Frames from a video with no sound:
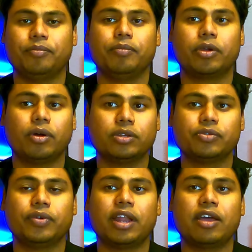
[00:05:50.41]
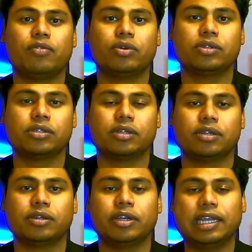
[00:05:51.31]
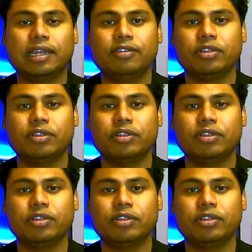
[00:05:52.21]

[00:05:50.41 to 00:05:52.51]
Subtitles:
Because when I was ill